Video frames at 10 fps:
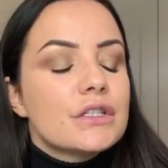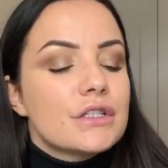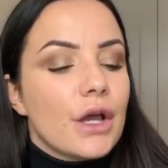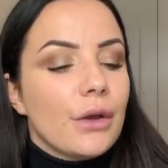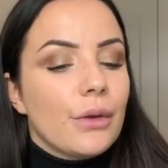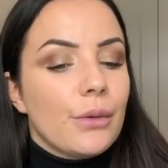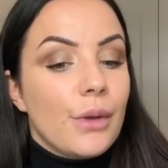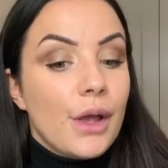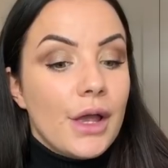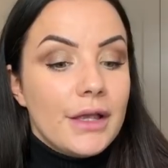So
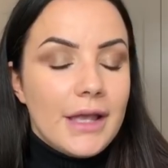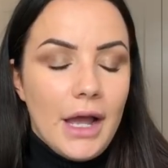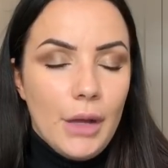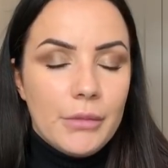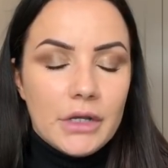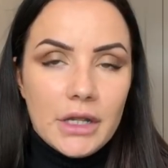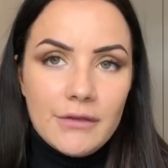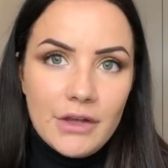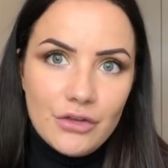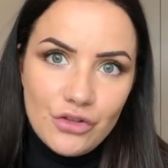yeah, I'm gonna
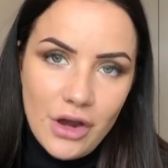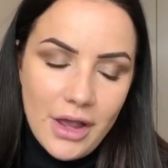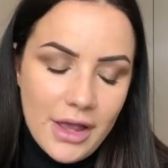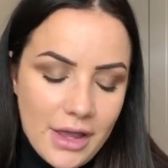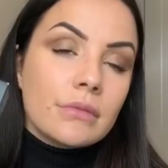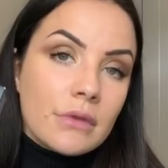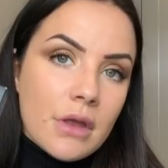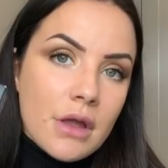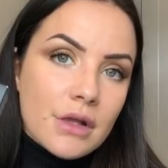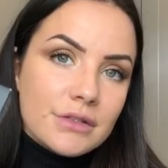give it a try.
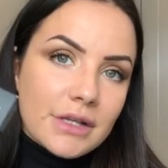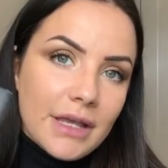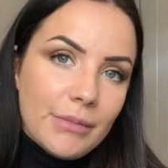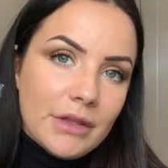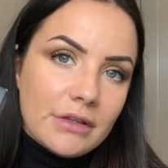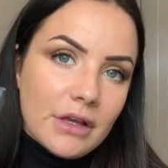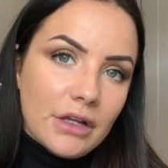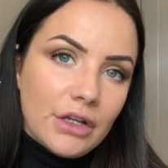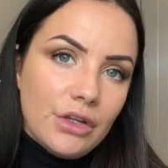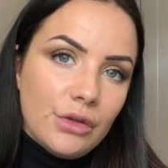So it came in this
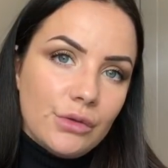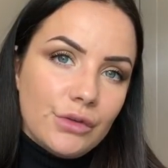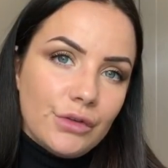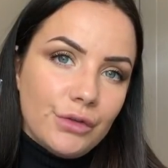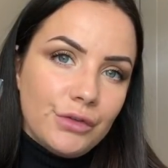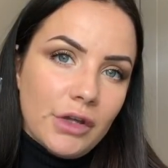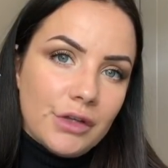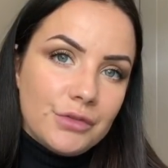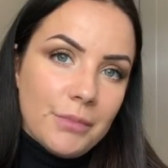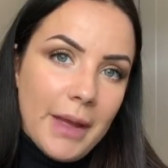kind of cute soft
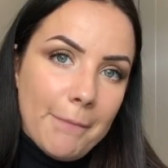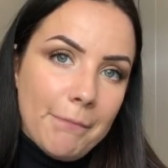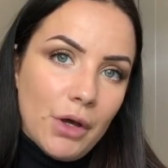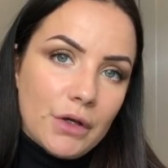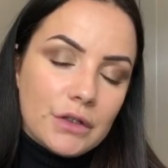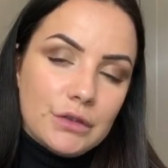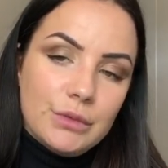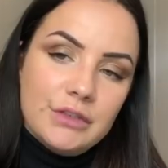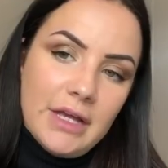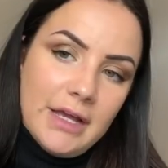touch matte box,
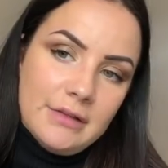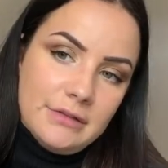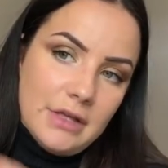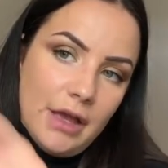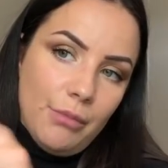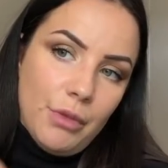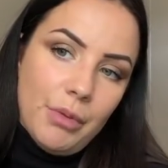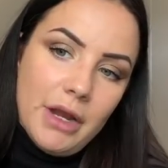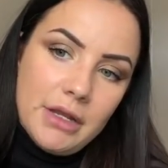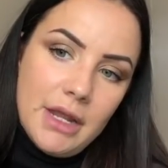which has the
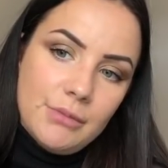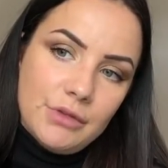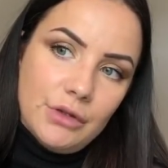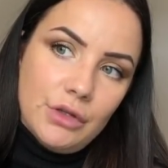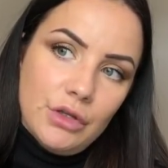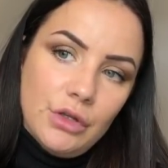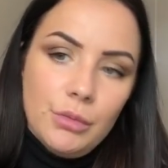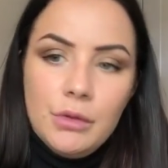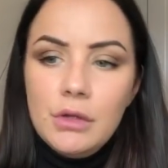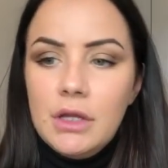brand name, so the
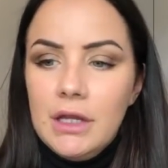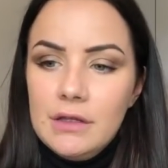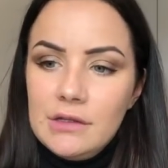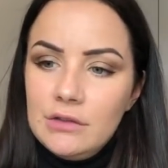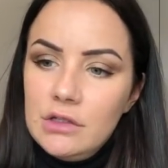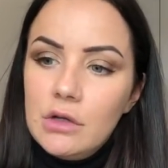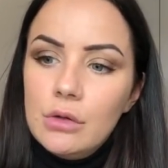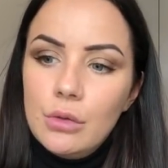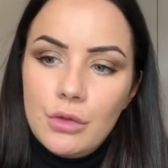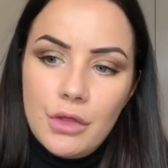Huda Beauty, and it's actually
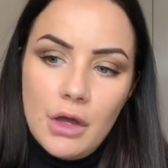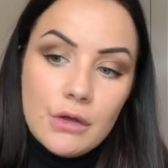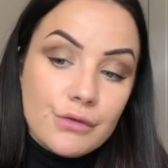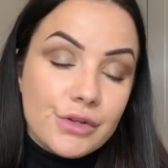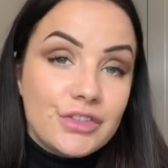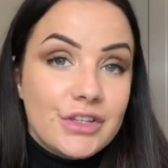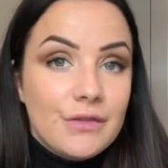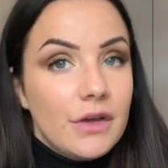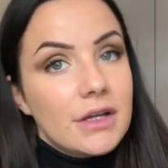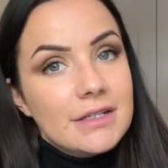called the
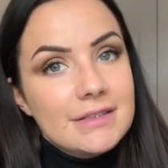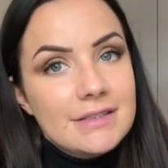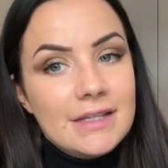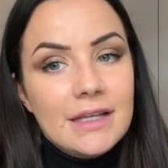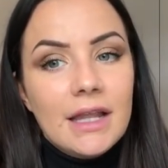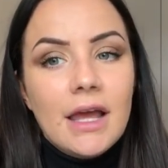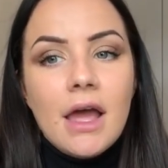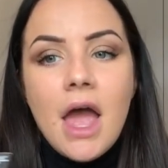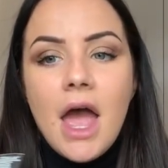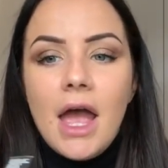Overachiever
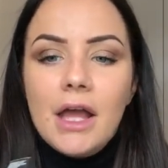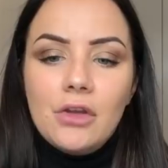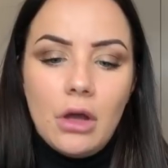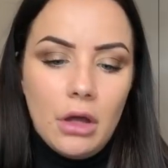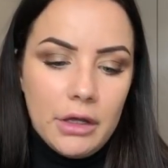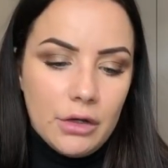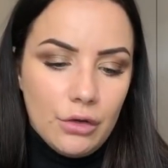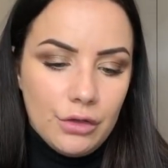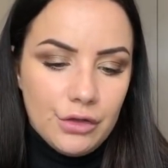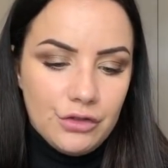Concealer, and I
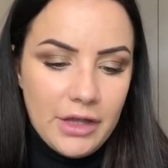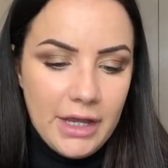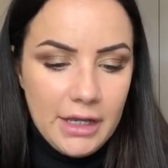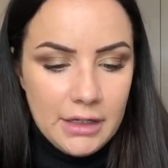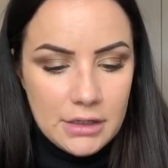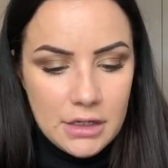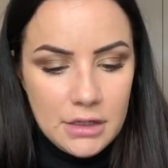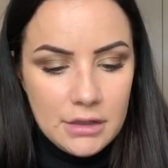got the shade